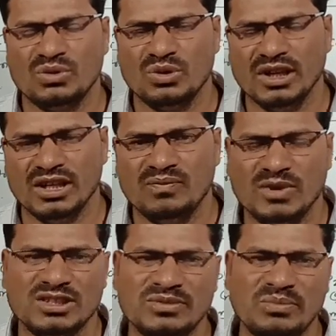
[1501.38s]
chlorate
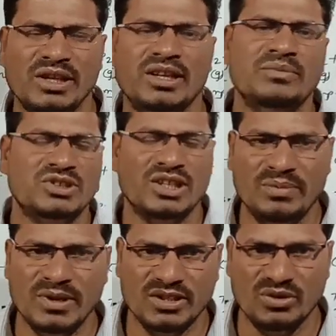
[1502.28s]
plus barium
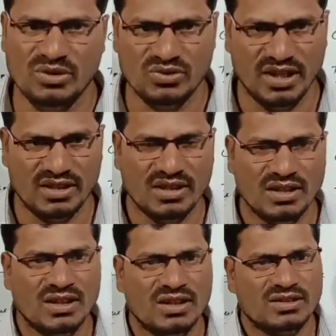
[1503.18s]
sulfate you have to take,
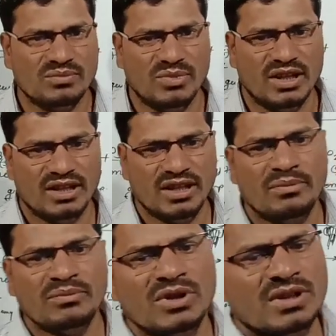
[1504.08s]
barium